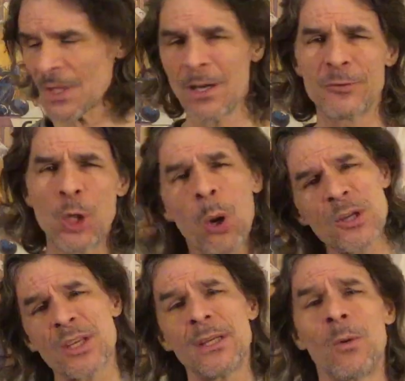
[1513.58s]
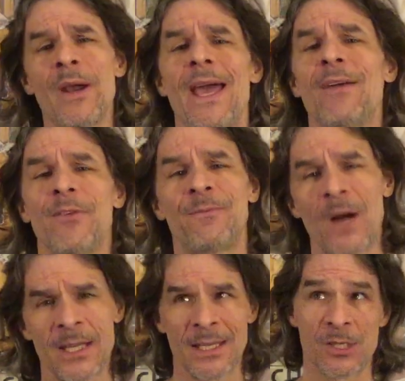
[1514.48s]
Of course I don't want to have a
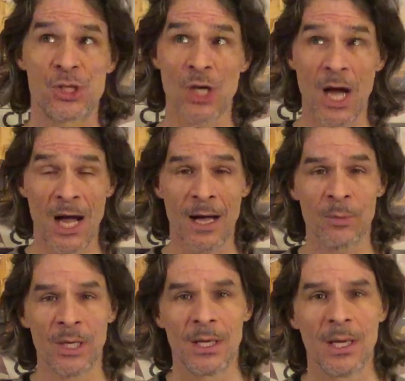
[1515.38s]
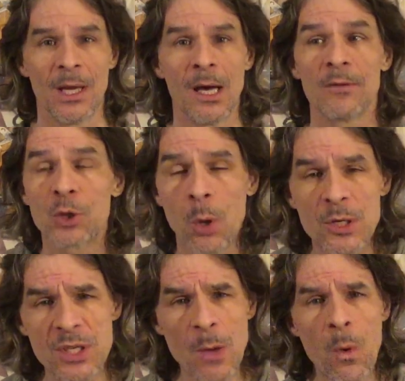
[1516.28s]
fucking job. Of
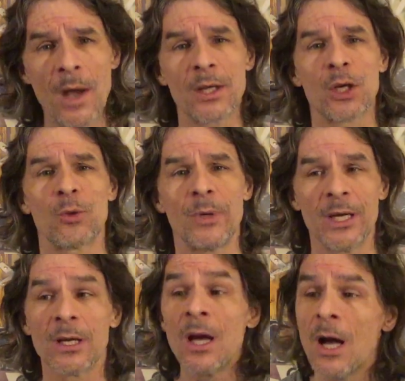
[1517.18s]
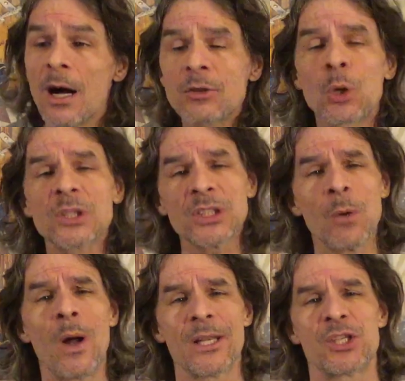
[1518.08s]
course I want a career. Of course I
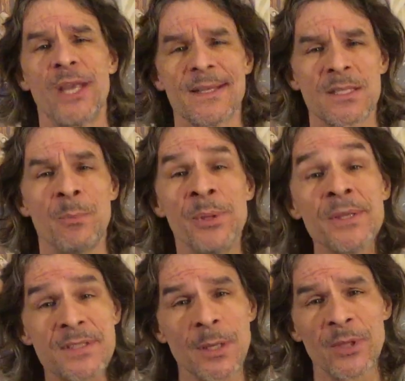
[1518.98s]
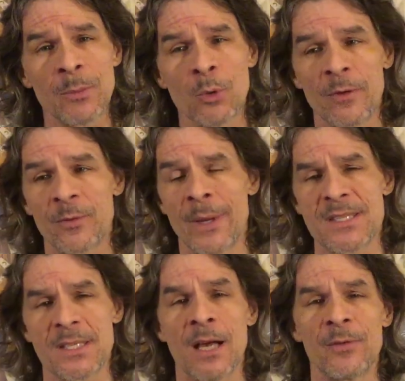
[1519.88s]
want a chance to build something more for
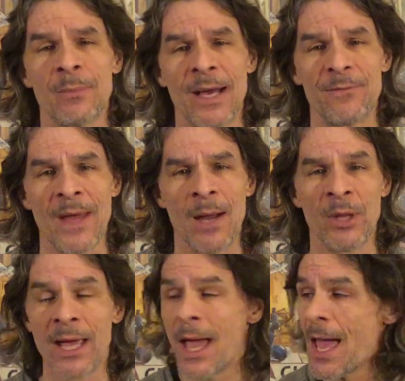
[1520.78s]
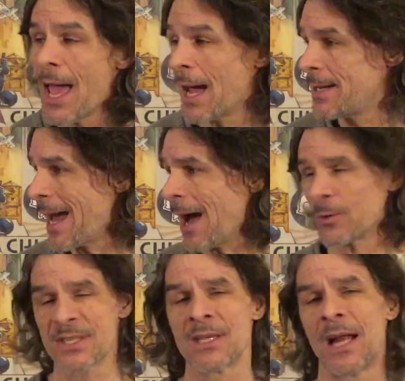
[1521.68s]
myself and my family. And now
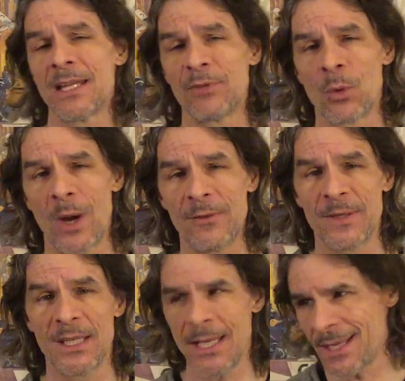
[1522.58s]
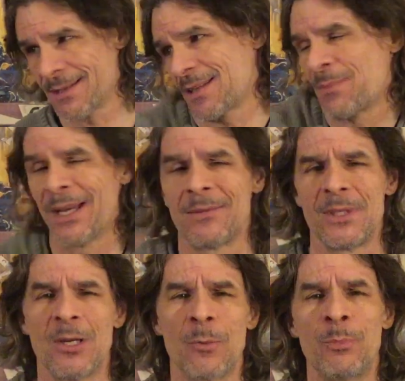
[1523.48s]
it's not even a wife and kids, it's my,
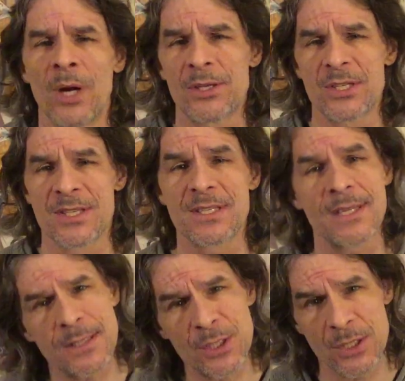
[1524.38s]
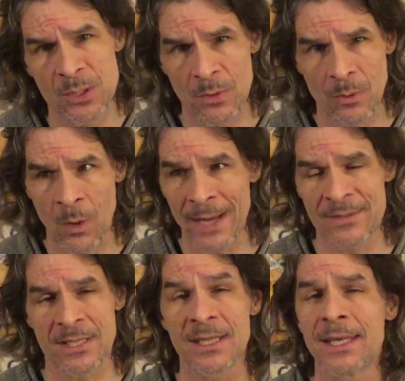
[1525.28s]
brothers and sisters'
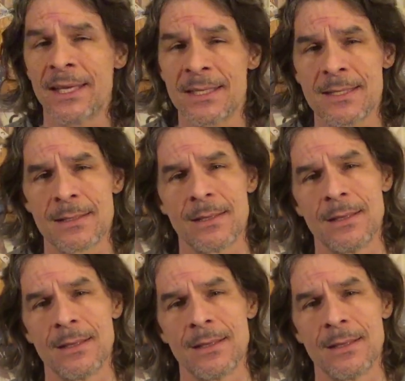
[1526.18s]
wives and kids.